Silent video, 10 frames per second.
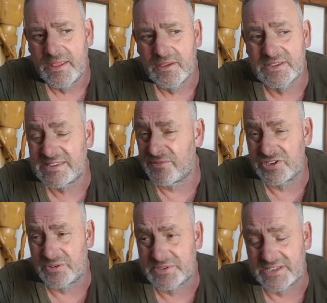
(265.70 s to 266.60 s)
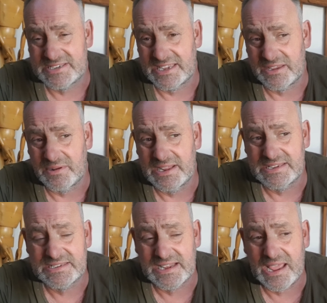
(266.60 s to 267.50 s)
because every job's going to take you at
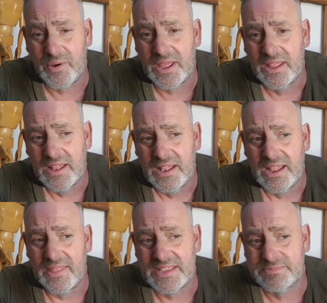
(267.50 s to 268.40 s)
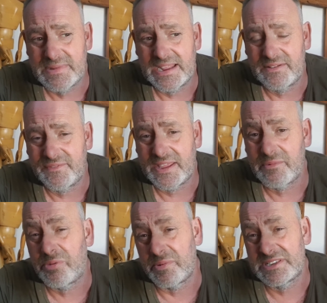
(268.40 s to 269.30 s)
least an hour, and that's man and van,
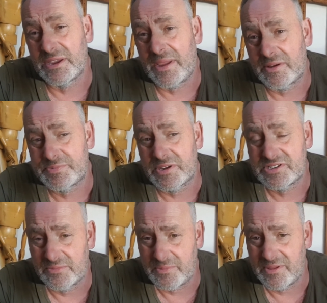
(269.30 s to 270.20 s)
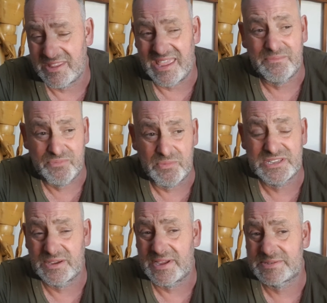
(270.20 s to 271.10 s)
well, probably 2 hours by the time probably
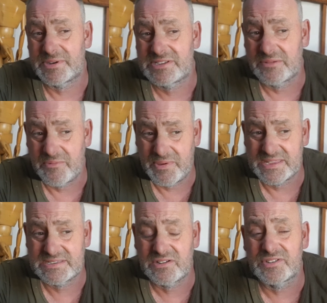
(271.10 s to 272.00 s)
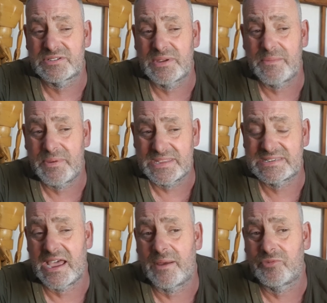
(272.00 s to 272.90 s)
2 hours by the time you gone to it, picked
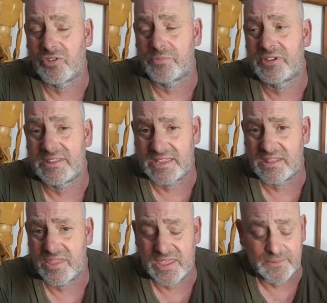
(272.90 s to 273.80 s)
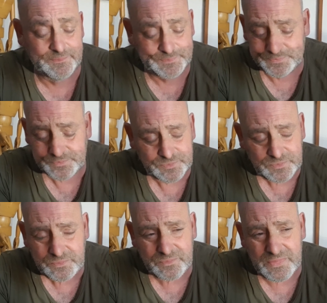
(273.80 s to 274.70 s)
it up, dropped it, done the thing.
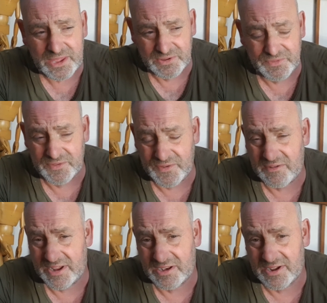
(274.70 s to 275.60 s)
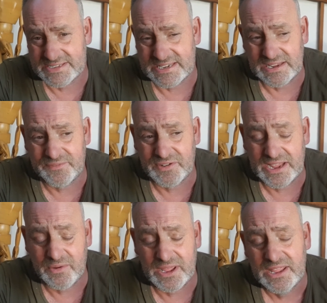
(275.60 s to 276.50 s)
You're very unlikely to get it in for an
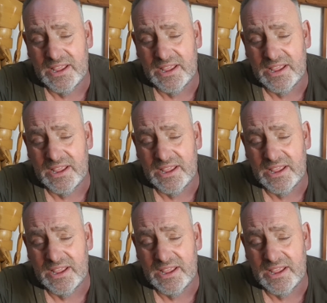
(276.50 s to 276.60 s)
hour.